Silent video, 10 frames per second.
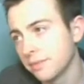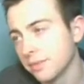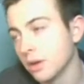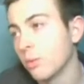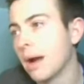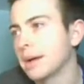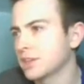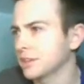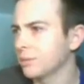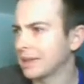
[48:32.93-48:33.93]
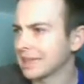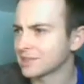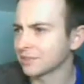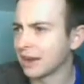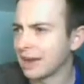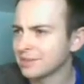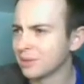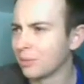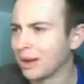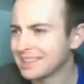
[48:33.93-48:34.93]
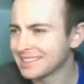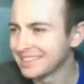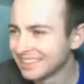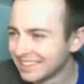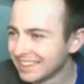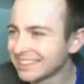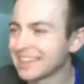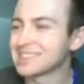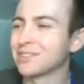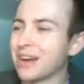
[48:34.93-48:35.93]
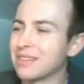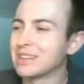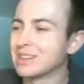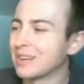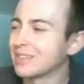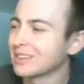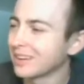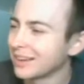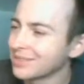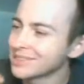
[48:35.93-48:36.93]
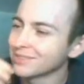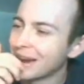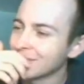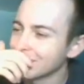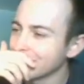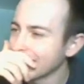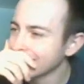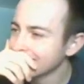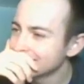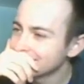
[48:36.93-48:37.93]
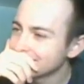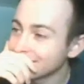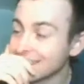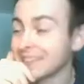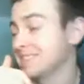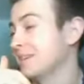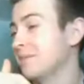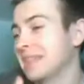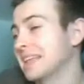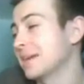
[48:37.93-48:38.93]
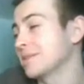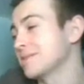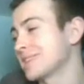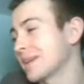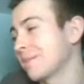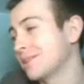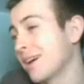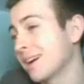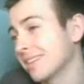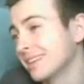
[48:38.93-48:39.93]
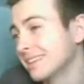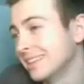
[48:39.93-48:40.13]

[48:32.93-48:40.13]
Oh wow! Actually, wait, that survived. What? That survived. The Dark Goblin survived with a Miner? That was a mistake by Drock then.